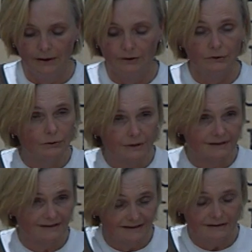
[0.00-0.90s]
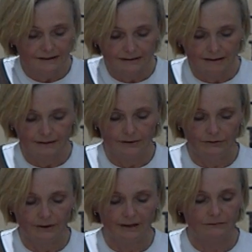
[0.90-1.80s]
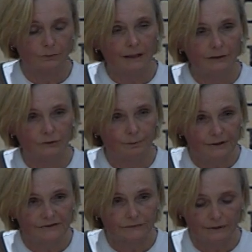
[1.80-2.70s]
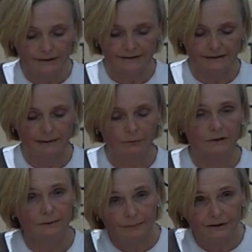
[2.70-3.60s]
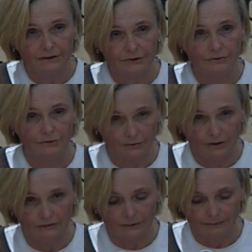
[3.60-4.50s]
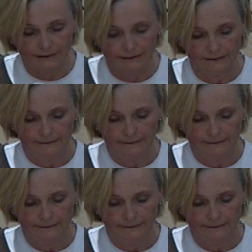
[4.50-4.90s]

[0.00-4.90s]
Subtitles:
You as a citizen, you have a right to peacefully assemble and petition your government.